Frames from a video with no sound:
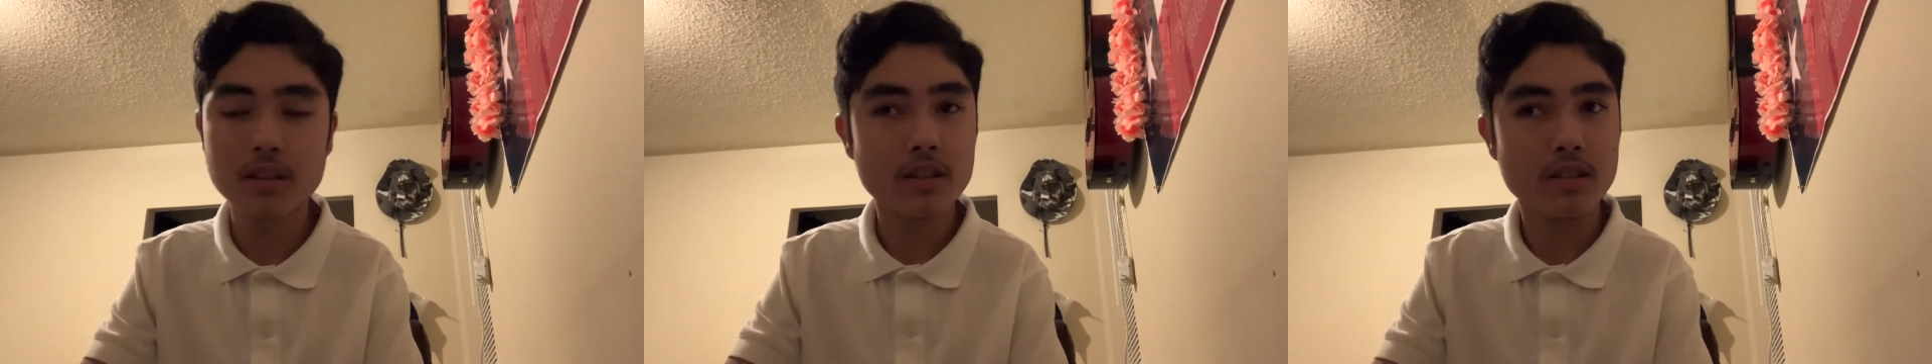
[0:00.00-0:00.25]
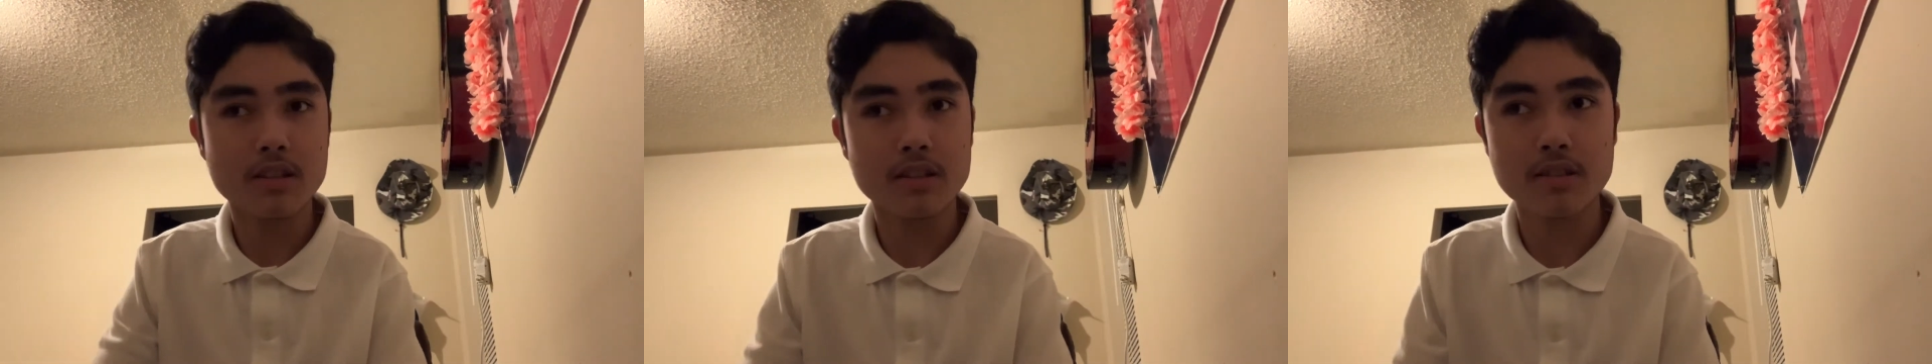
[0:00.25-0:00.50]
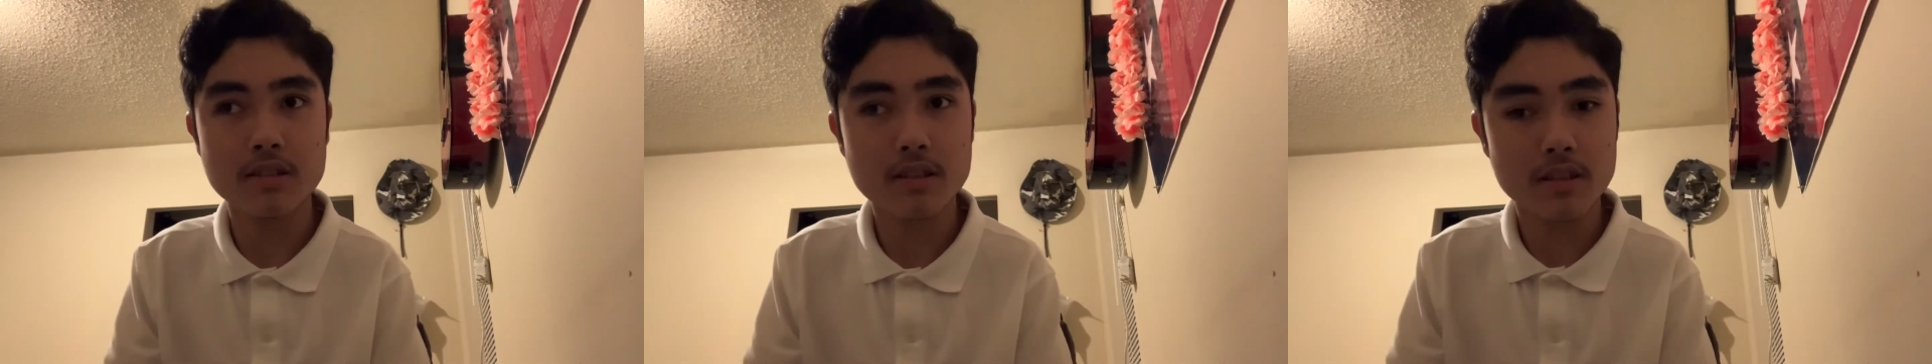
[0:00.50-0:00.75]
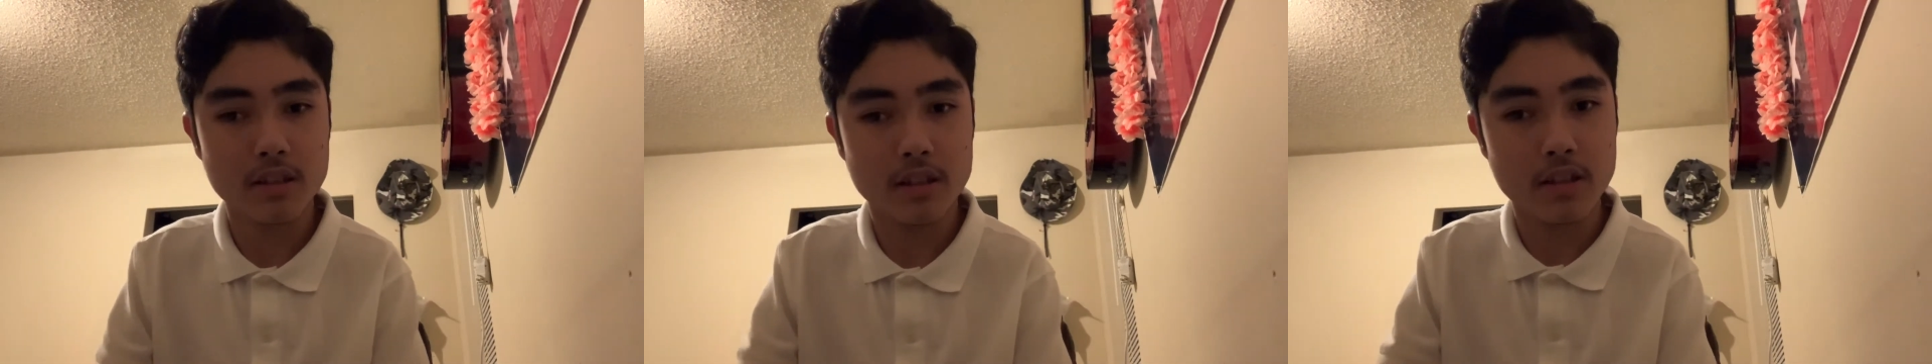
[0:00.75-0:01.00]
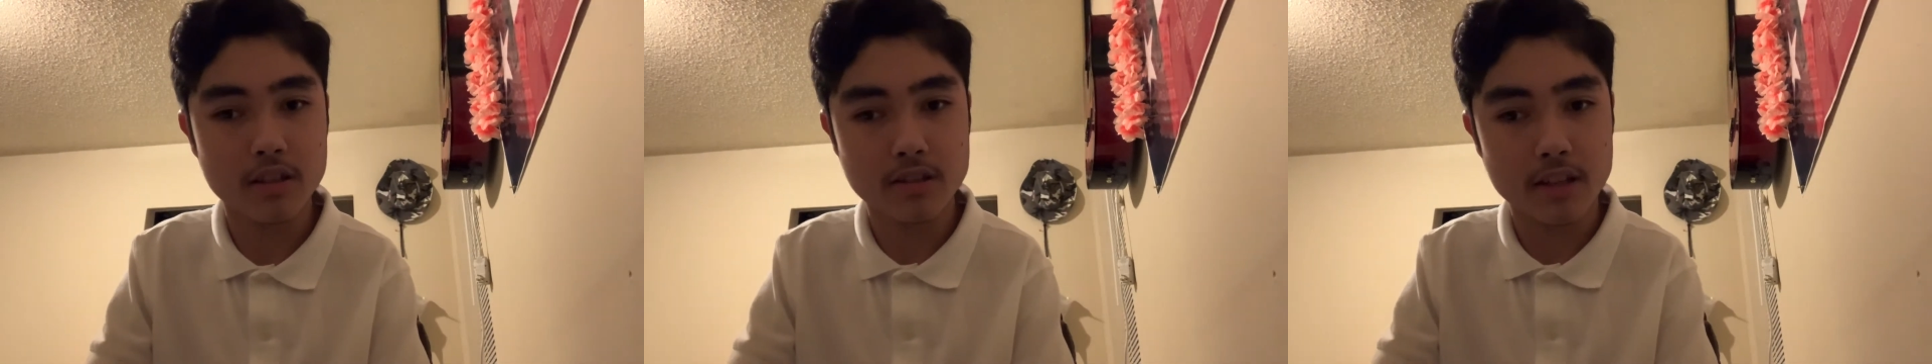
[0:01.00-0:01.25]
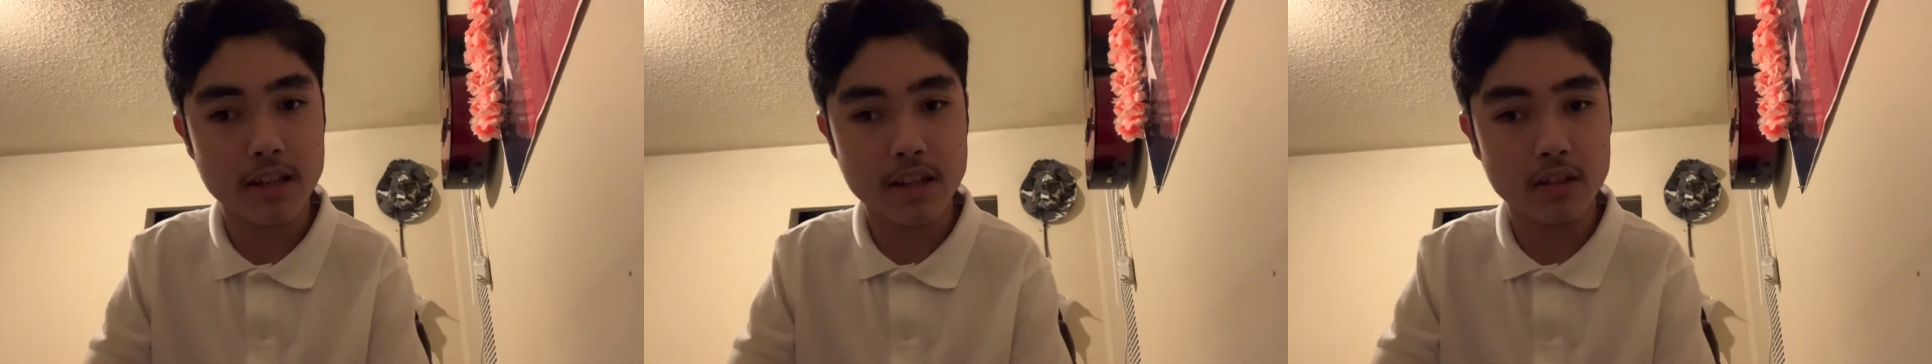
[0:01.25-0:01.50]
Just here
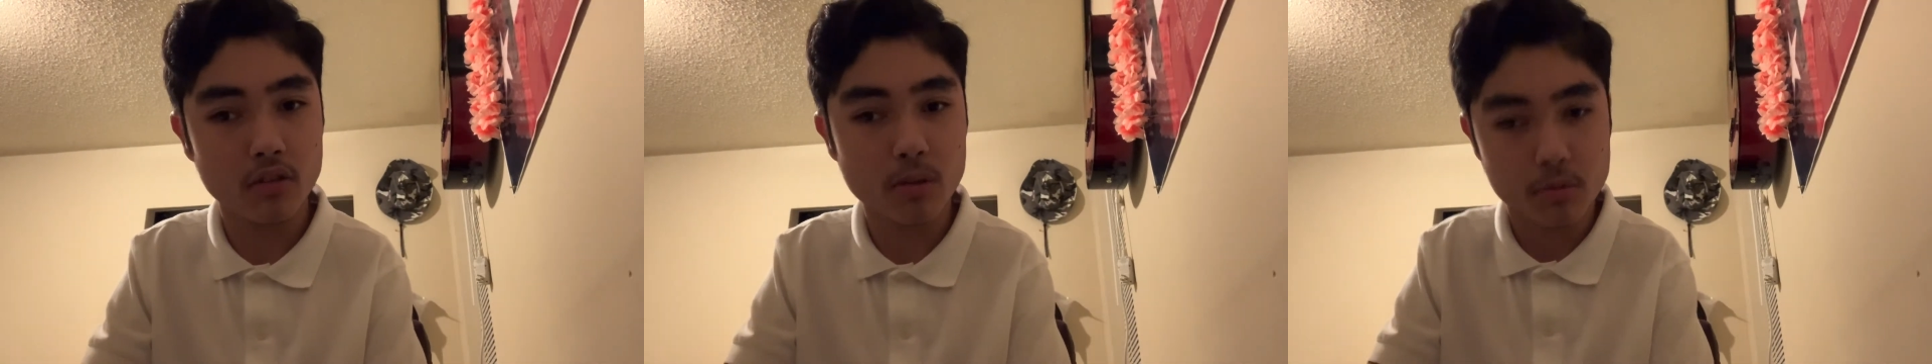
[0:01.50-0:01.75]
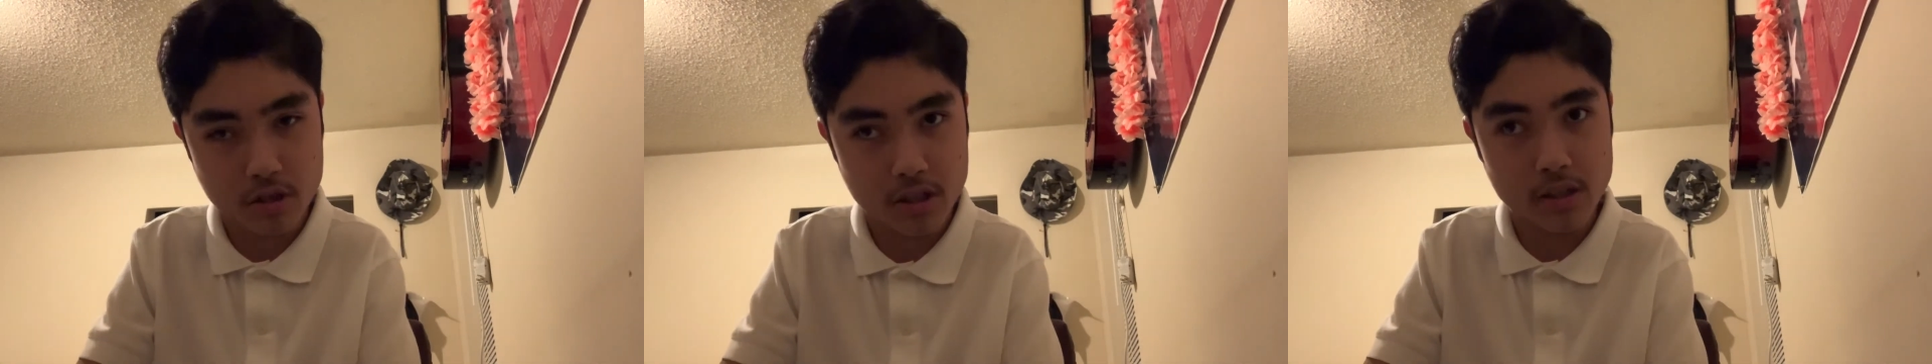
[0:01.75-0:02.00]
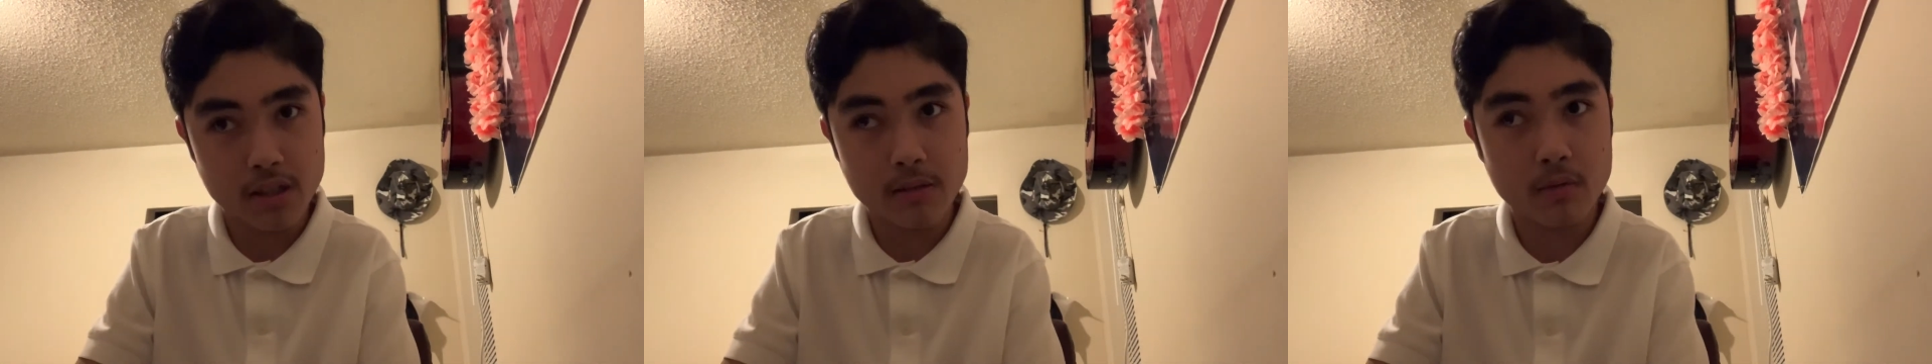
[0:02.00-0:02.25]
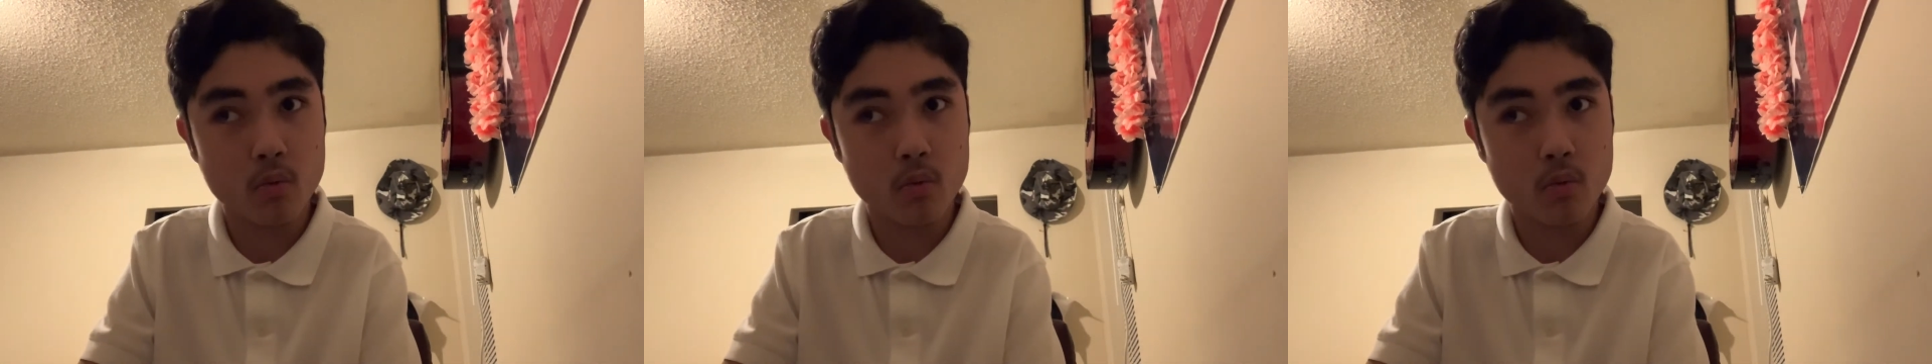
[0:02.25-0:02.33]
staying, normal chilling,